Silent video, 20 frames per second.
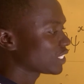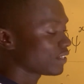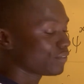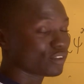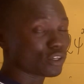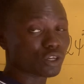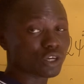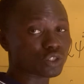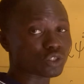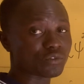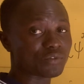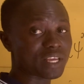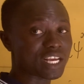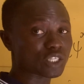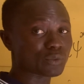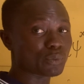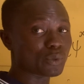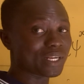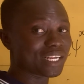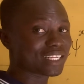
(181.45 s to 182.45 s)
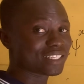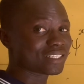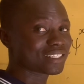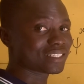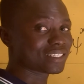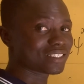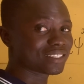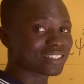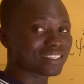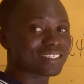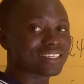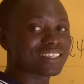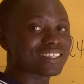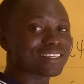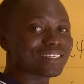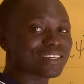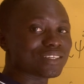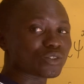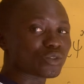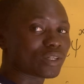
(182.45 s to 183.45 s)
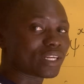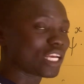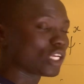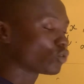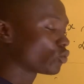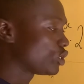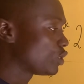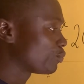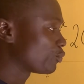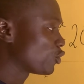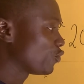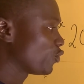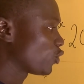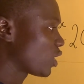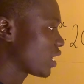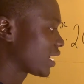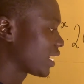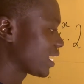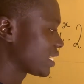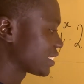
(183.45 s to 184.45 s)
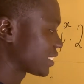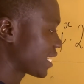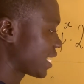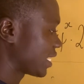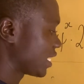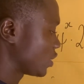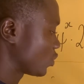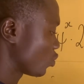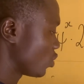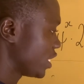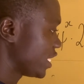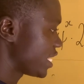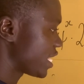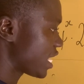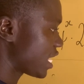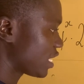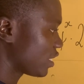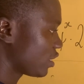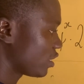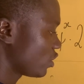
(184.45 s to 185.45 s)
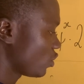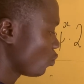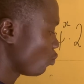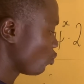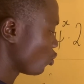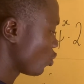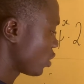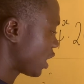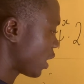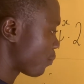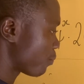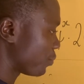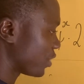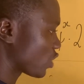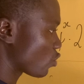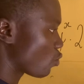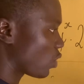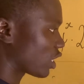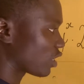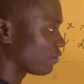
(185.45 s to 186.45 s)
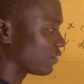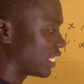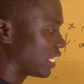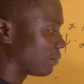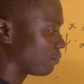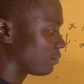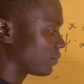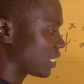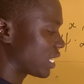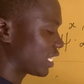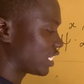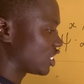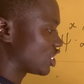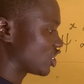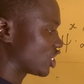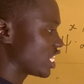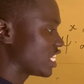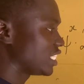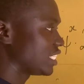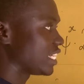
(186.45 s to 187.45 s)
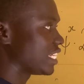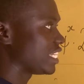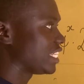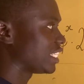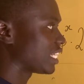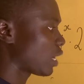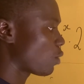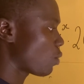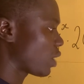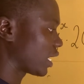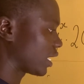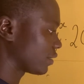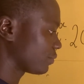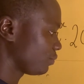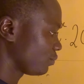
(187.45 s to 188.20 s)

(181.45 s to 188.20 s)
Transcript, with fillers: the laws of exponents so that it will improve your understanding. So here, you're going to pick one of them and change the inner one.